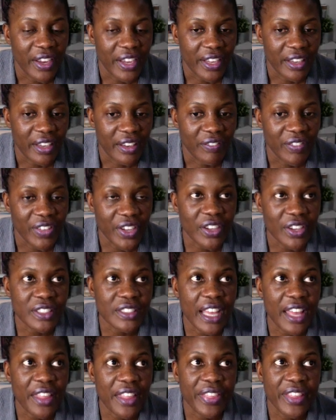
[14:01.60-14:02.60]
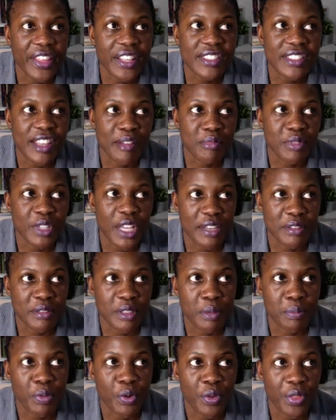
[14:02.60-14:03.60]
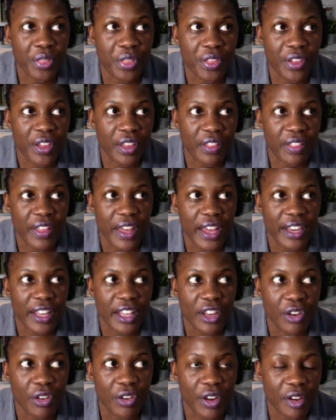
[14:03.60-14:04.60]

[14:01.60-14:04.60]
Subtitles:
Right. Because I think sometimes people think that in